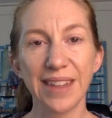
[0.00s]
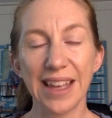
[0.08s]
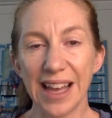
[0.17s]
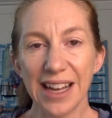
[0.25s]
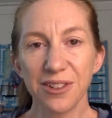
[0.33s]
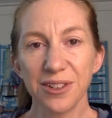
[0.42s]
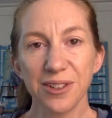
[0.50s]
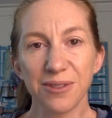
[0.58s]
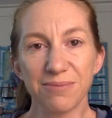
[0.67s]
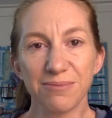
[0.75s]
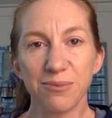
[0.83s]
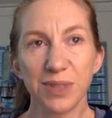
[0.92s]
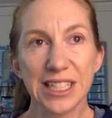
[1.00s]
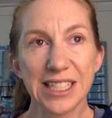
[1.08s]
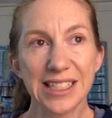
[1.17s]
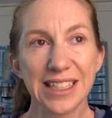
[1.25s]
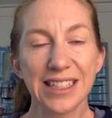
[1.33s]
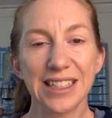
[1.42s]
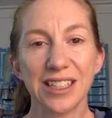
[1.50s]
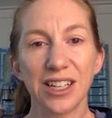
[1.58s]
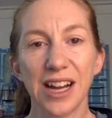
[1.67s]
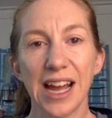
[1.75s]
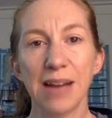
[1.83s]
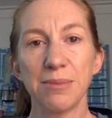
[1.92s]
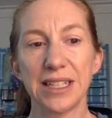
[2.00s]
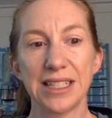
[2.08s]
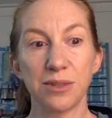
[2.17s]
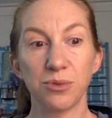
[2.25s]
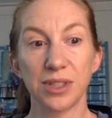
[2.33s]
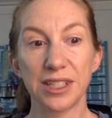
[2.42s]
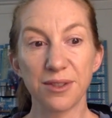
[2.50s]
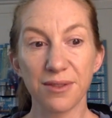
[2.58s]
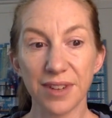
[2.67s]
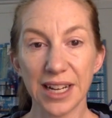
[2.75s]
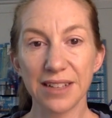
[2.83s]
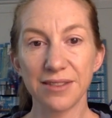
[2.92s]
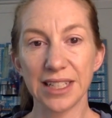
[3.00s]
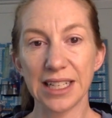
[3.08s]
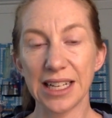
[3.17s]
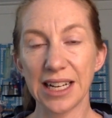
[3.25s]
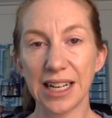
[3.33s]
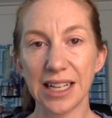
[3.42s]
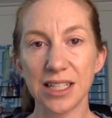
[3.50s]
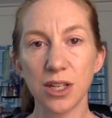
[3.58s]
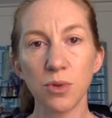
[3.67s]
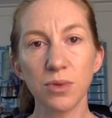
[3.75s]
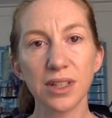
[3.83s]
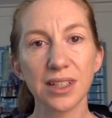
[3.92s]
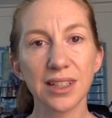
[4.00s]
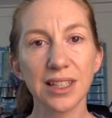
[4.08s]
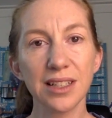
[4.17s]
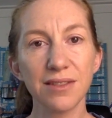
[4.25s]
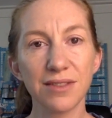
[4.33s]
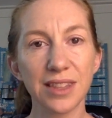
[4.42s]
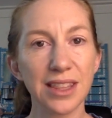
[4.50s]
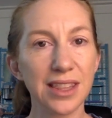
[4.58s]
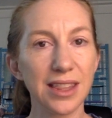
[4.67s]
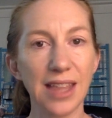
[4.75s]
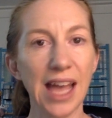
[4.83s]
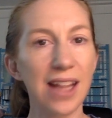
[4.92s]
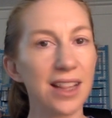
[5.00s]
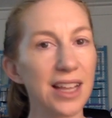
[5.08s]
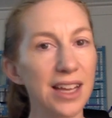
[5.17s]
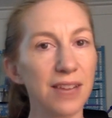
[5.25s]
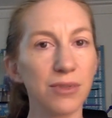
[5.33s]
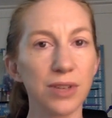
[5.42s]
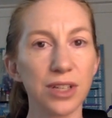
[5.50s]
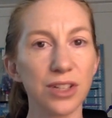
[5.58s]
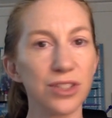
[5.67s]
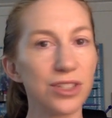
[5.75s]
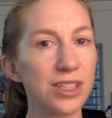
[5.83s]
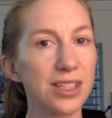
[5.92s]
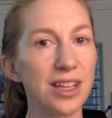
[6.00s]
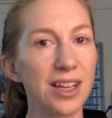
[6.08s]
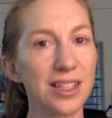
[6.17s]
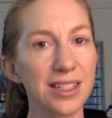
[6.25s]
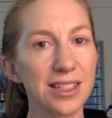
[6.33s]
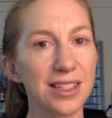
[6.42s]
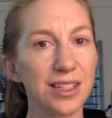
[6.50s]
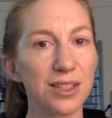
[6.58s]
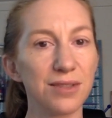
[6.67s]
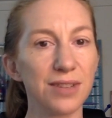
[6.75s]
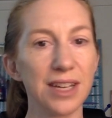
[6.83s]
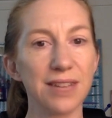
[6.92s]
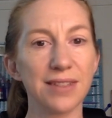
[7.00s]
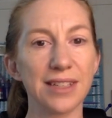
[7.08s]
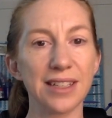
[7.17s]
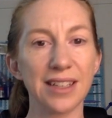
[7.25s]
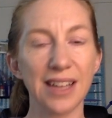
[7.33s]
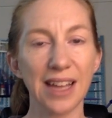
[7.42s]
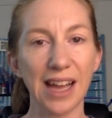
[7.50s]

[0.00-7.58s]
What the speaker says: I don't know. We just get in our habits, and we're surviving, and I don't want to live that life where you're just constantly surviving.